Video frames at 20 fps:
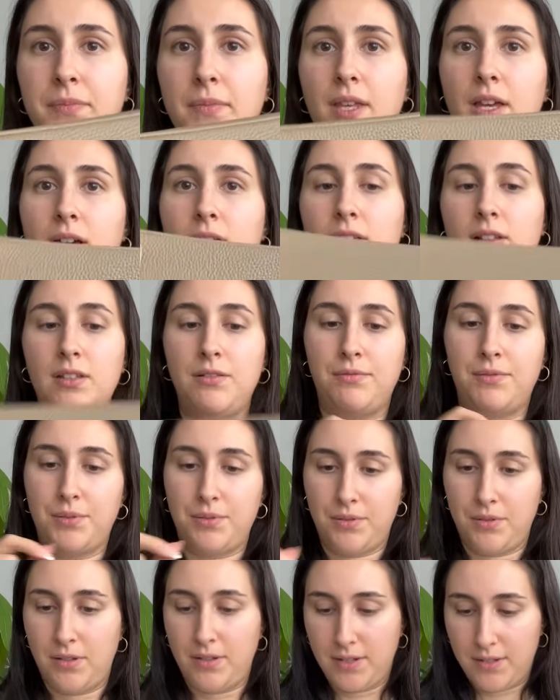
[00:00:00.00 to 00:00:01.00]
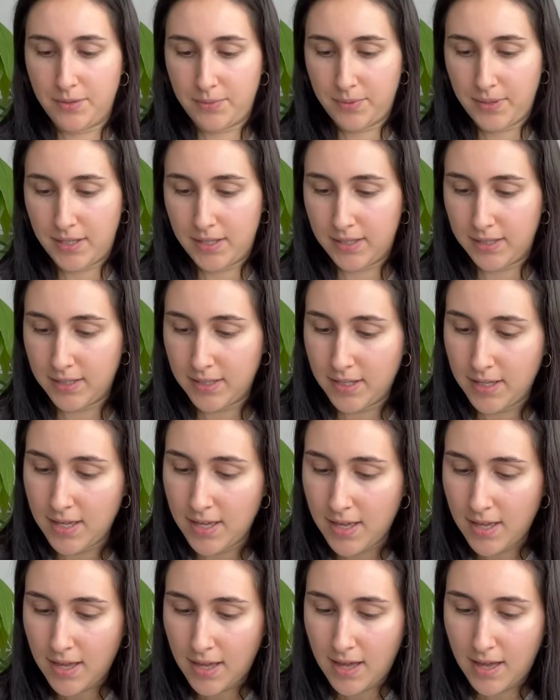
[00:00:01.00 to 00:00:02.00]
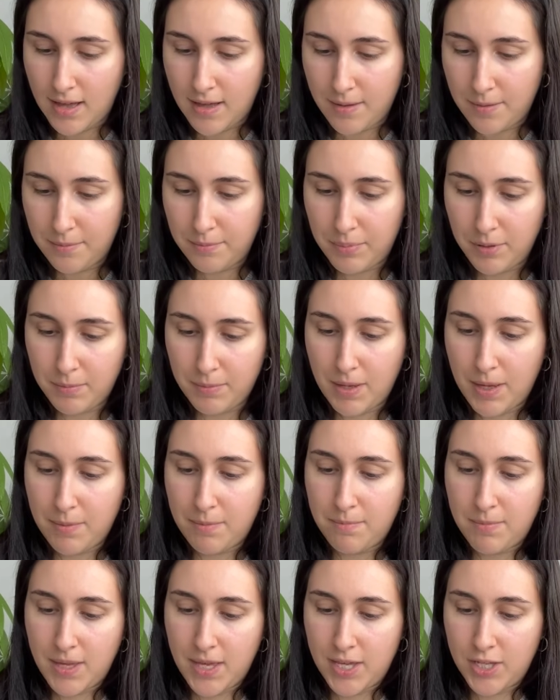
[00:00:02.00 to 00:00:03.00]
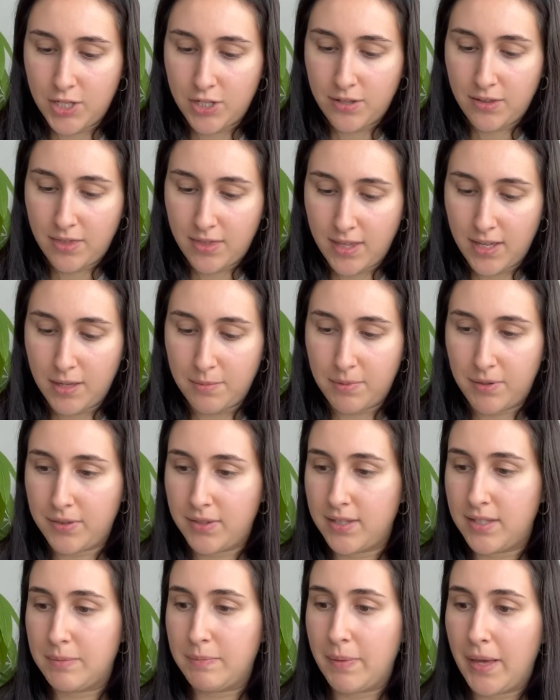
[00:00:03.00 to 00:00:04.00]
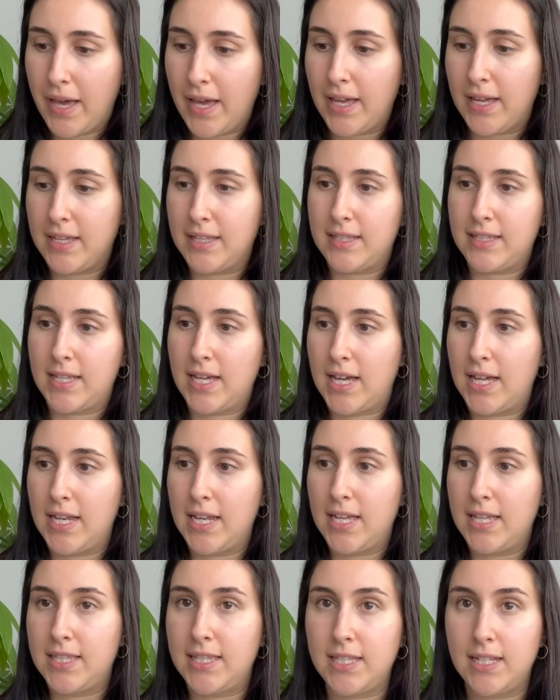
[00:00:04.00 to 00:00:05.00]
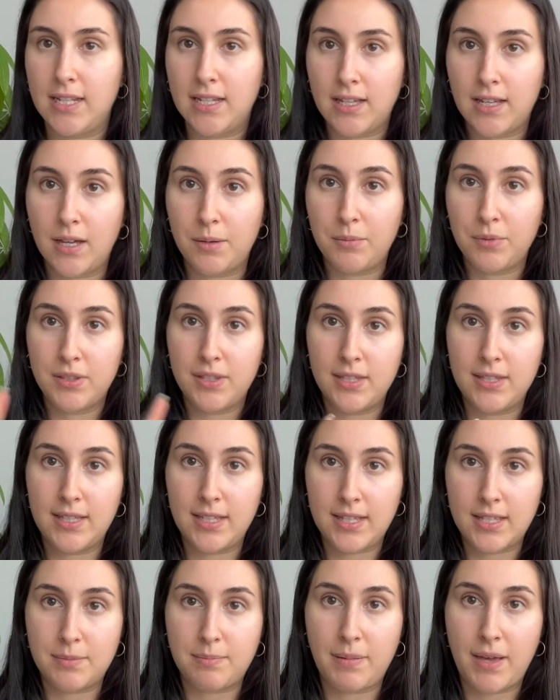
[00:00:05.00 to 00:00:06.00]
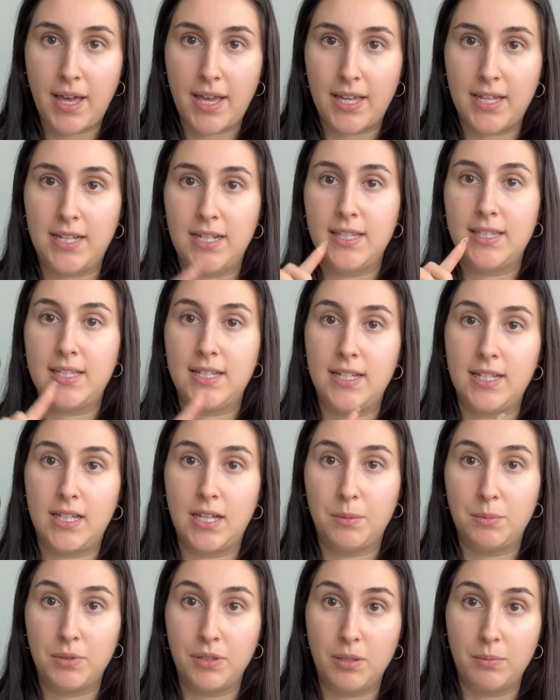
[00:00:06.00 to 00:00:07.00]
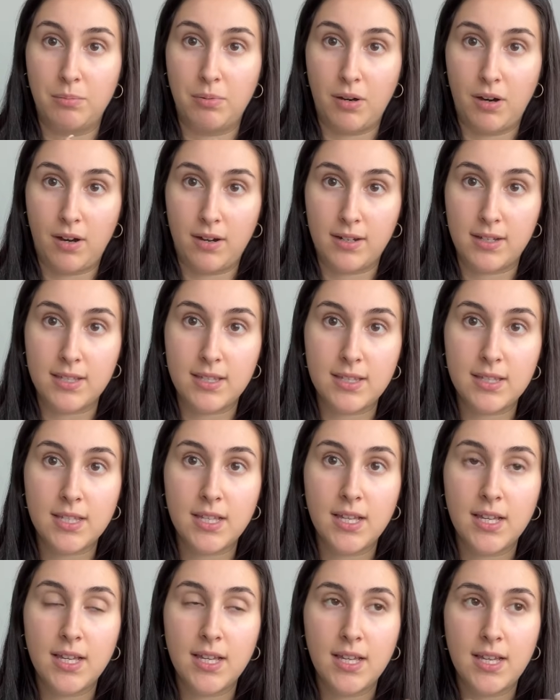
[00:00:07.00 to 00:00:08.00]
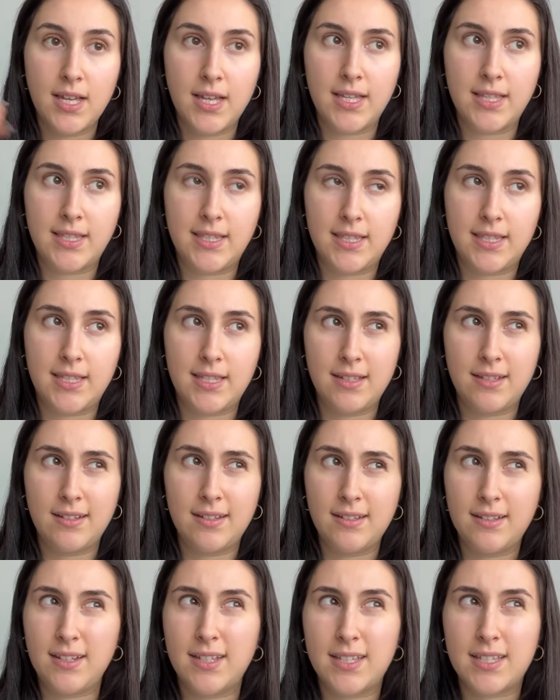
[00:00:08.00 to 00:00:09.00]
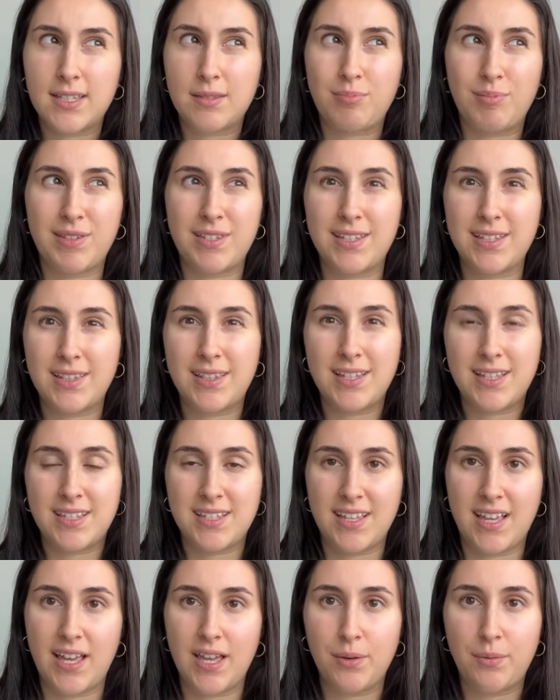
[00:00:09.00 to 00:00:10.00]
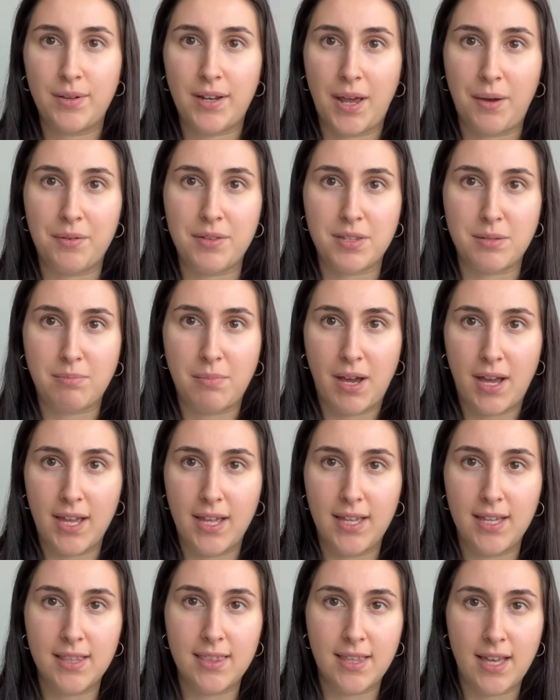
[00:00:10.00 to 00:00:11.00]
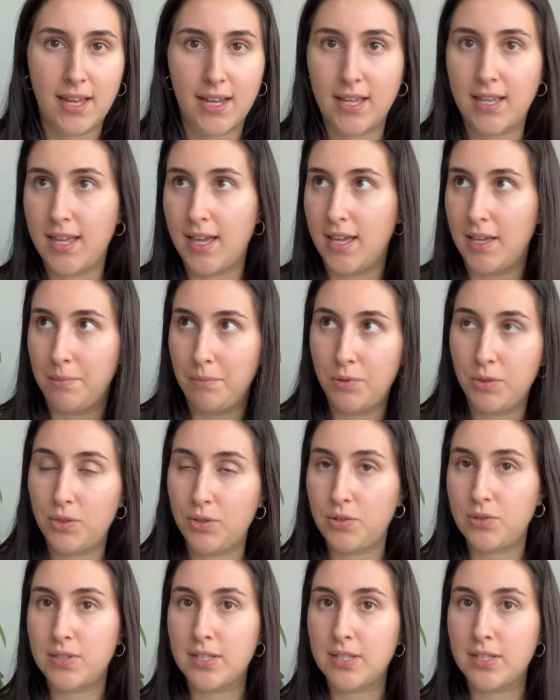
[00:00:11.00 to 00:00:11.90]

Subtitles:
I'll leave those on as well. But my major thing about this bag is that it didn't come with the dust bag and it didn't come with the box. It didn't explicitly say when I was buying it that it came with those